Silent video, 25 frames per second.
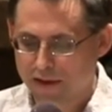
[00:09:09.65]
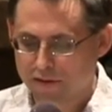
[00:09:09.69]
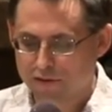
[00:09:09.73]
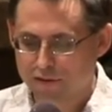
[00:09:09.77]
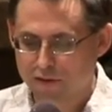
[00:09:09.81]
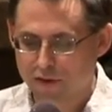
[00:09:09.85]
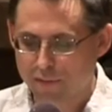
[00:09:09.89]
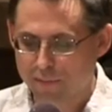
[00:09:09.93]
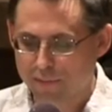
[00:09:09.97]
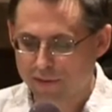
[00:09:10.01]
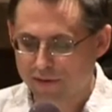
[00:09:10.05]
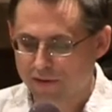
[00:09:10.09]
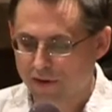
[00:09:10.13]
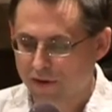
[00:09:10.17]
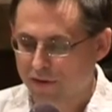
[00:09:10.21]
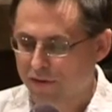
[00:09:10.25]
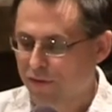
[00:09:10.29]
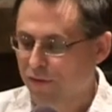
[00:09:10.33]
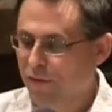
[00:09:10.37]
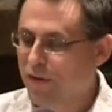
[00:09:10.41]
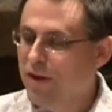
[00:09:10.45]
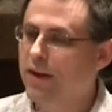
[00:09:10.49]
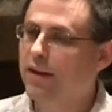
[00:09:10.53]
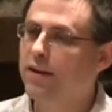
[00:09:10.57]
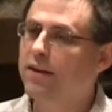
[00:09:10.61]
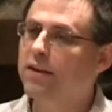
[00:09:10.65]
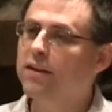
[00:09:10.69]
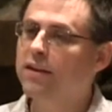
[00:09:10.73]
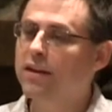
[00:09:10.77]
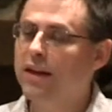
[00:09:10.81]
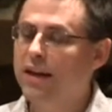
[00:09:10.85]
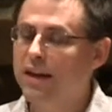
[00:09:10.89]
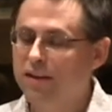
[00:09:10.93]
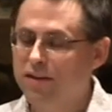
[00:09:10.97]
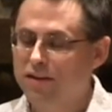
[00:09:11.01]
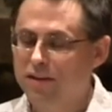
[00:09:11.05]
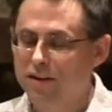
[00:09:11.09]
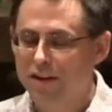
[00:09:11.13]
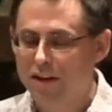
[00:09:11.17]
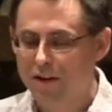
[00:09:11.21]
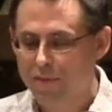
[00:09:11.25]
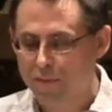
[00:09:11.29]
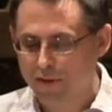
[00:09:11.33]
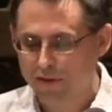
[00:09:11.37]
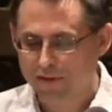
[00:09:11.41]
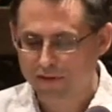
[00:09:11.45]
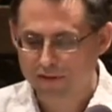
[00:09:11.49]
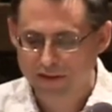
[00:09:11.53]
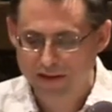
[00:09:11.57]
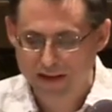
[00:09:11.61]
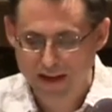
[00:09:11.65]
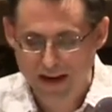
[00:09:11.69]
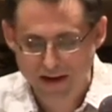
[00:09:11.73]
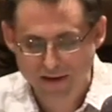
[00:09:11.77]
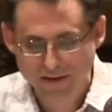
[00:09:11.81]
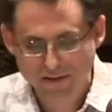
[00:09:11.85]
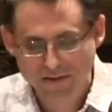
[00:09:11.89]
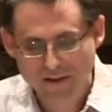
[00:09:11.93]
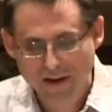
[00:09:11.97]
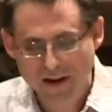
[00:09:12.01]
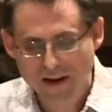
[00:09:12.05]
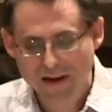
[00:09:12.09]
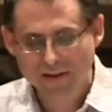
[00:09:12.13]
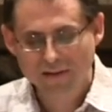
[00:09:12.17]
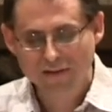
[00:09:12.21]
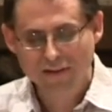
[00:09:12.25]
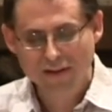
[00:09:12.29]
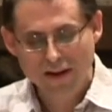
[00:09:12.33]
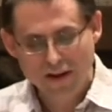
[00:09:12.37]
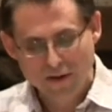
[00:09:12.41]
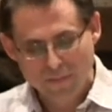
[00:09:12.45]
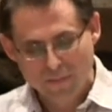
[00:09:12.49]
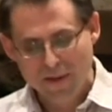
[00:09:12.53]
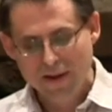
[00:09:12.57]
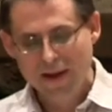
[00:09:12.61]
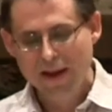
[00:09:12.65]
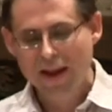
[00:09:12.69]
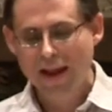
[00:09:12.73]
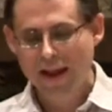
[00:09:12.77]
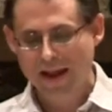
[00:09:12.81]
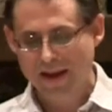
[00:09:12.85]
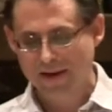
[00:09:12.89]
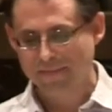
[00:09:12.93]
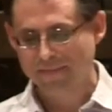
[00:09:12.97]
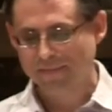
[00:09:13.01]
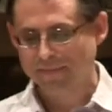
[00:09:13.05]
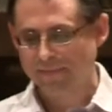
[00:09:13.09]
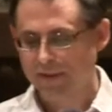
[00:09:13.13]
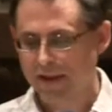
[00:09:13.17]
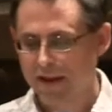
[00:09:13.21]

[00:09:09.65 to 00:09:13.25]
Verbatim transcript: Trump has also hinted he wants to downsize the EPA.